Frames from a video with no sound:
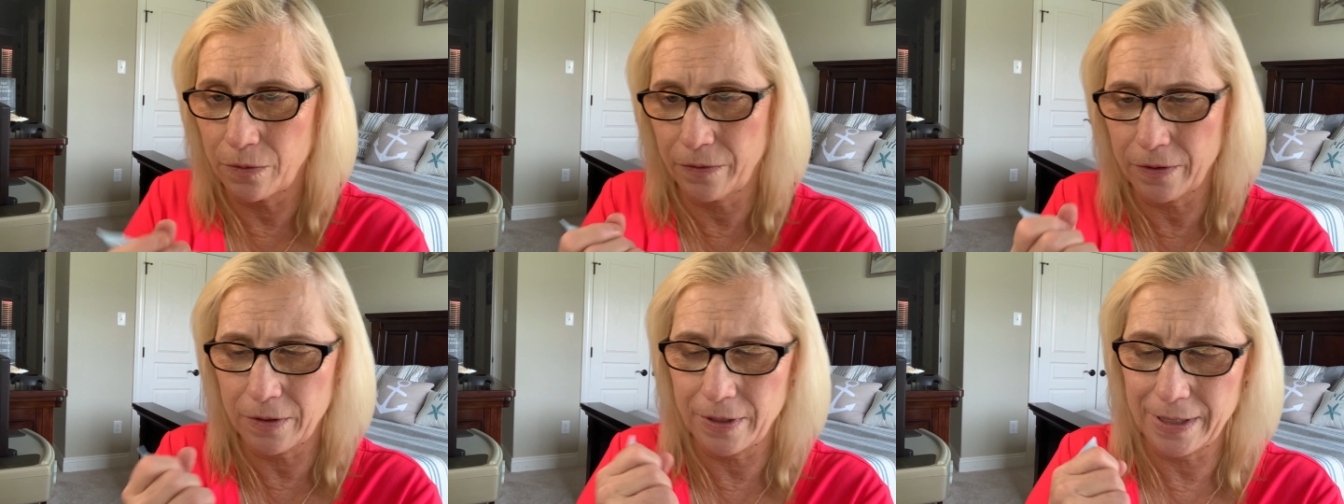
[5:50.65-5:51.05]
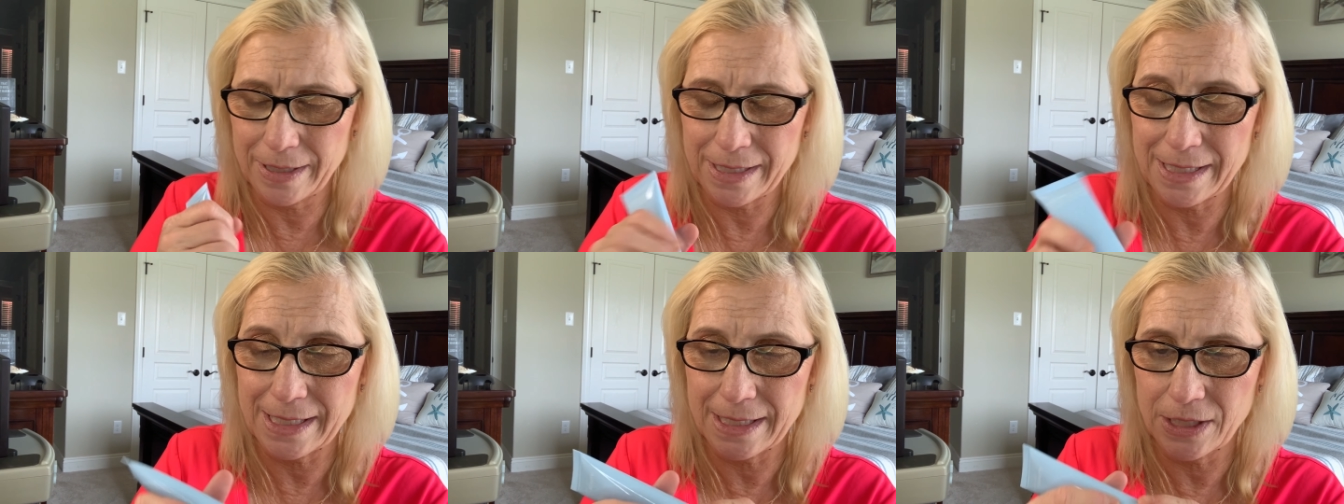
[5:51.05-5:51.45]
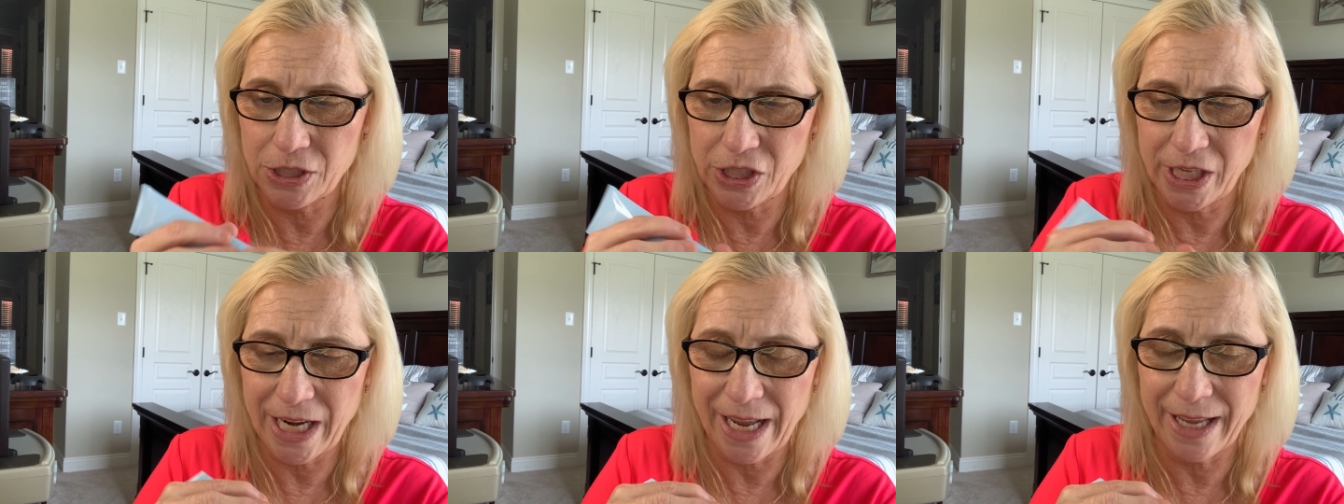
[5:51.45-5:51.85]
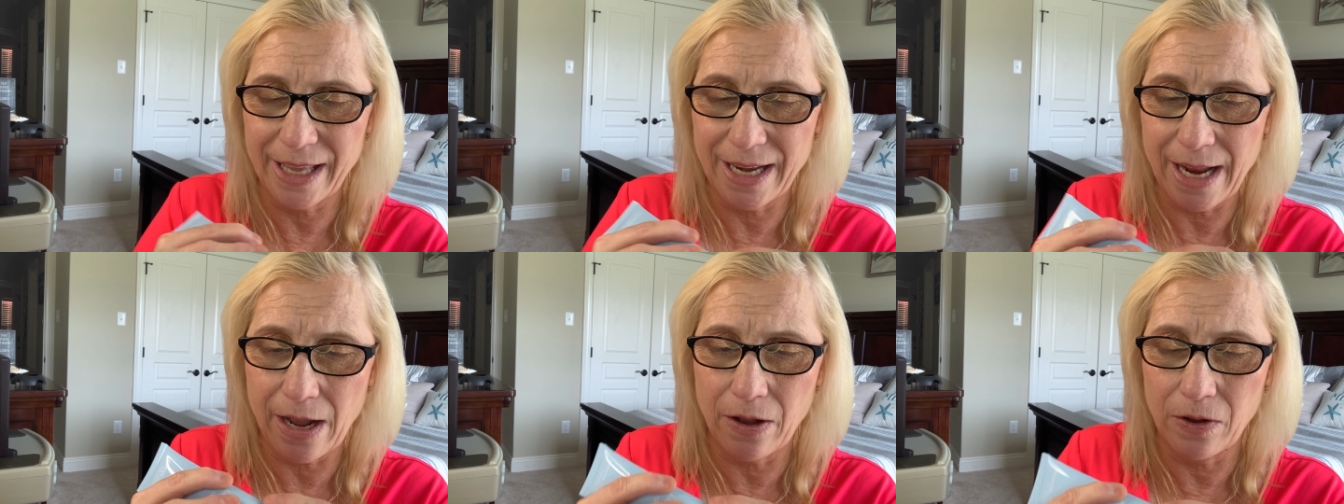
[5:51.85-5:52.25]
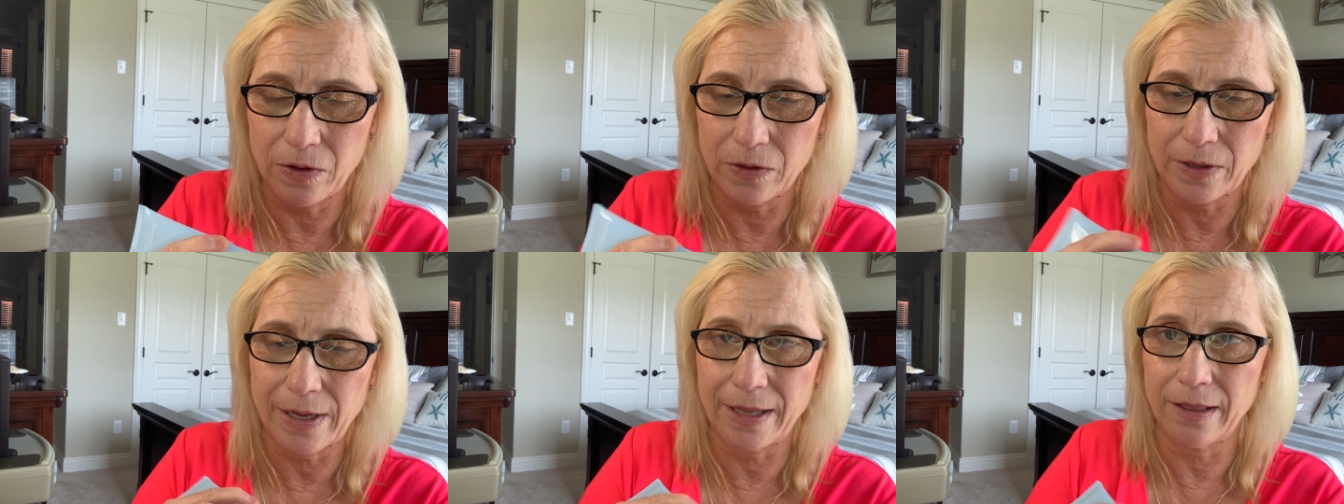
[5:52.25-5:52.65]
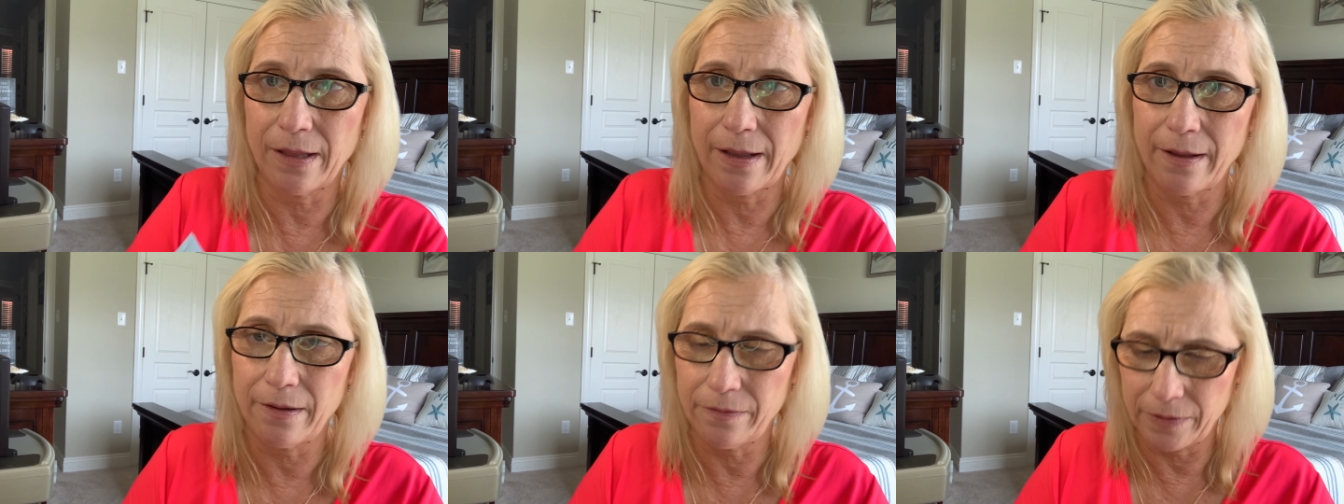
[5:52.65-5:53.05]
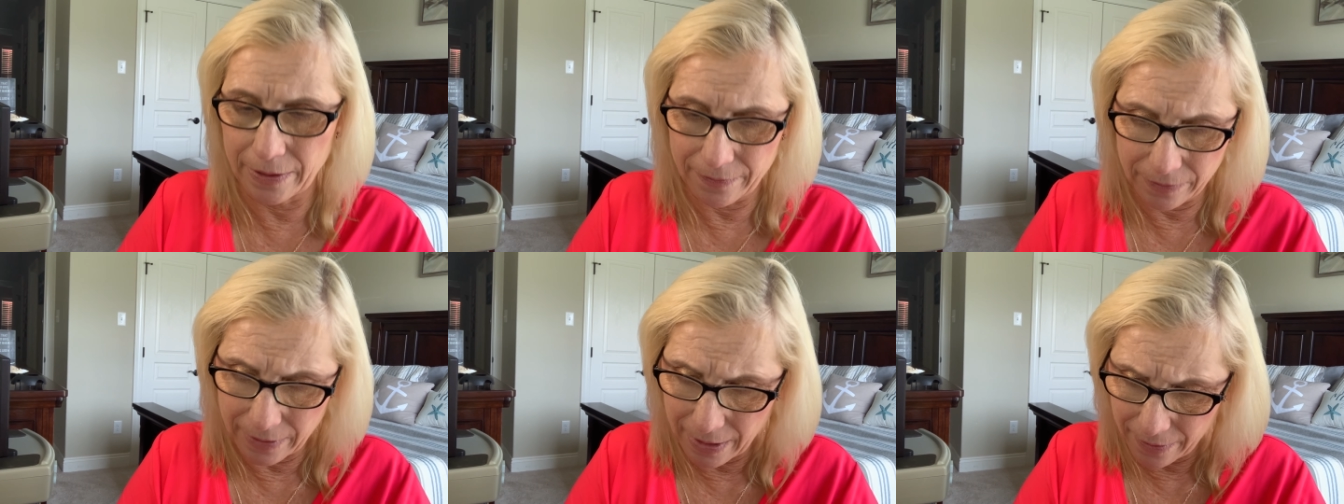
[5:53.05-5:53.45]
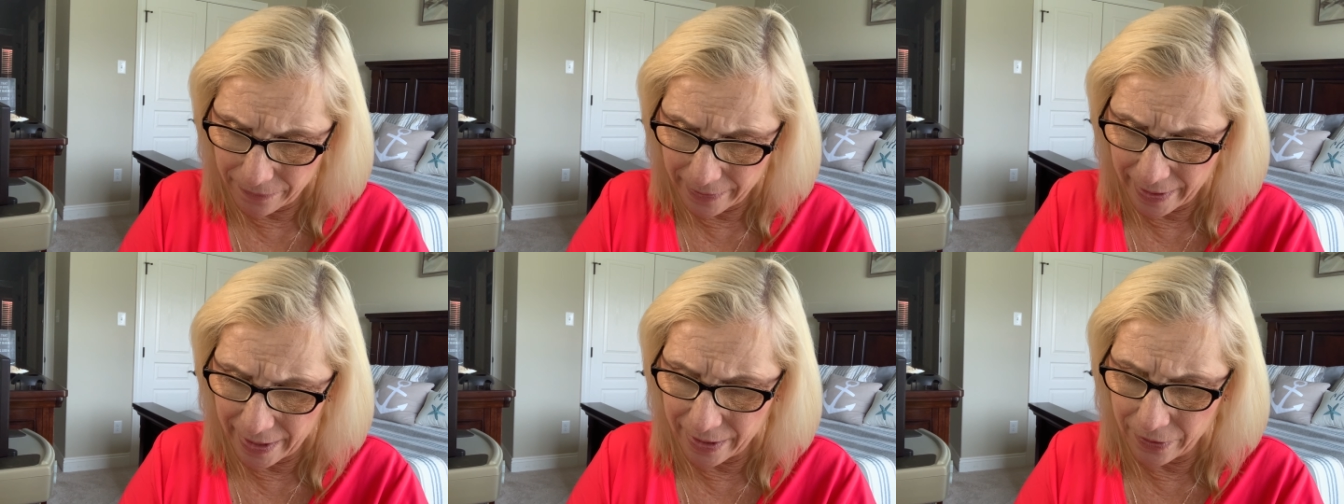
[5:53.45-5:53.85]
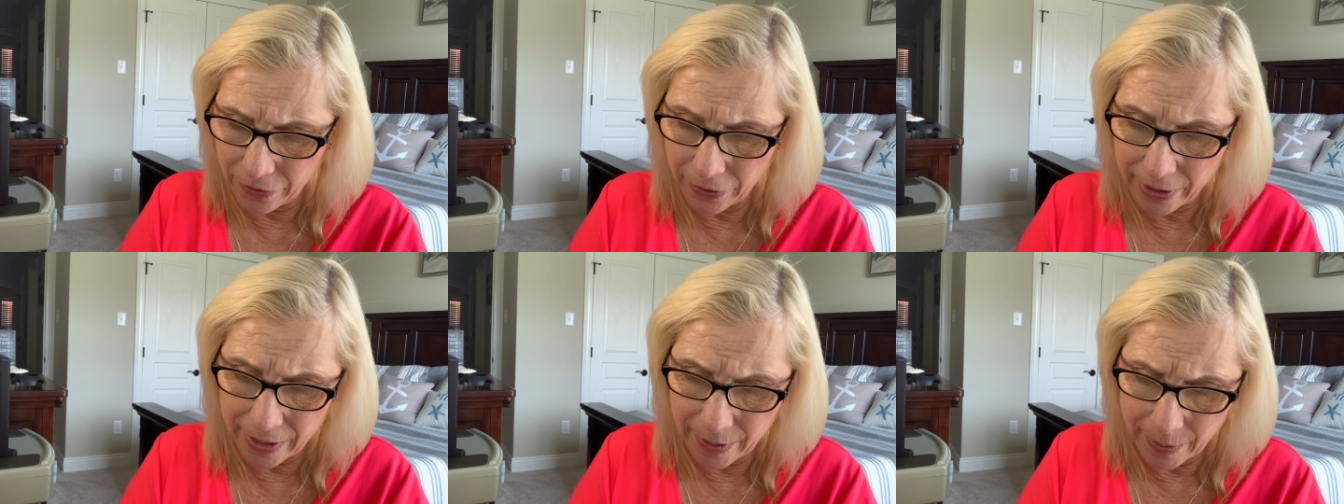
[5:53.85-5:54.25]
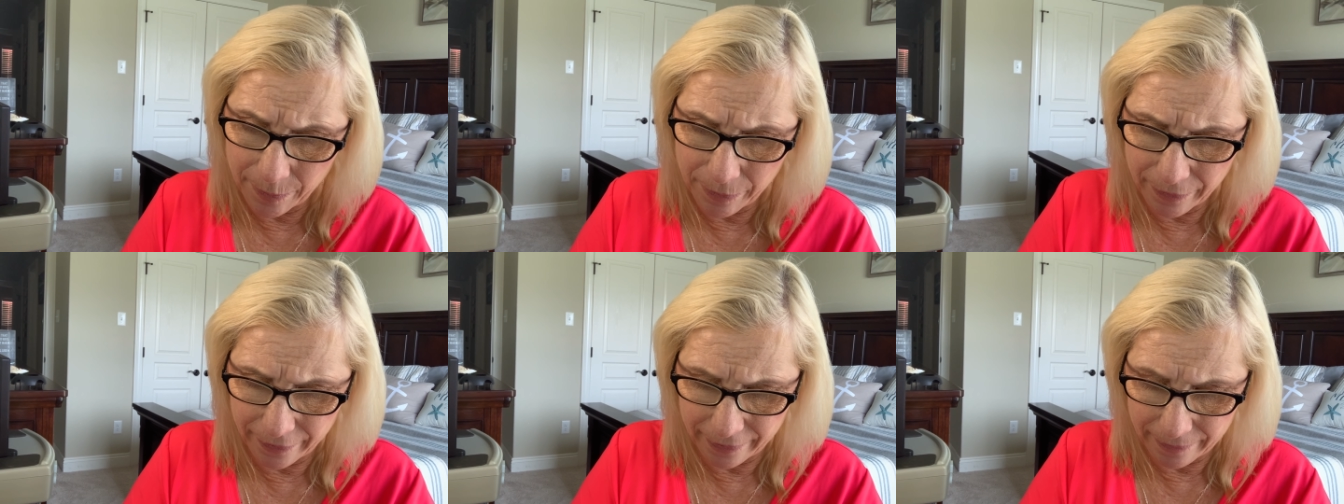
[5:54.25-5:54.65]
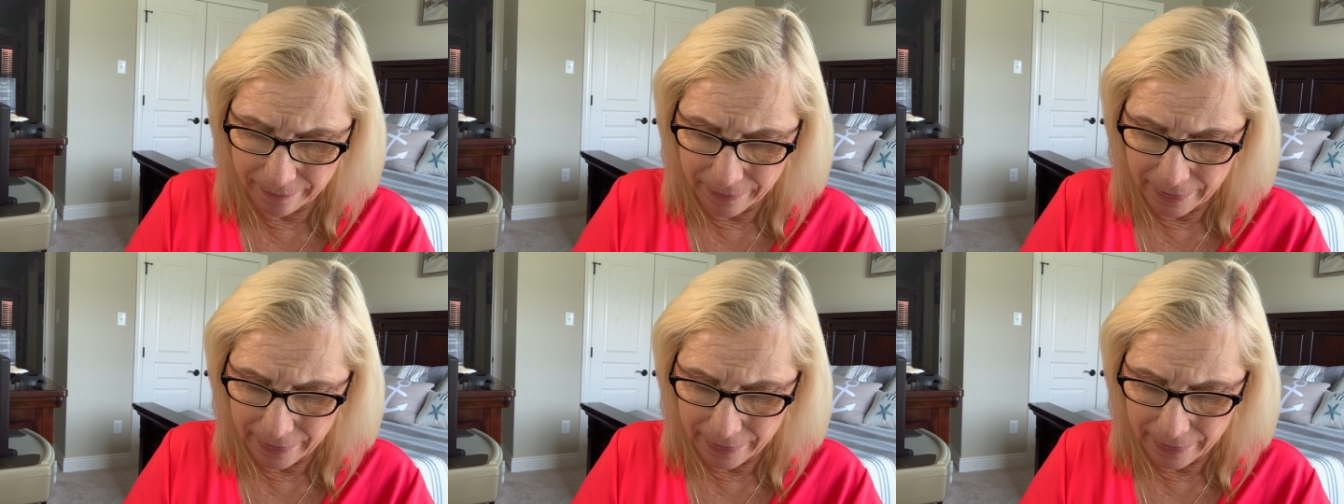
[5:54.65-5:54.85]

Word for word: So let's check it out. I love, love, love hand creams.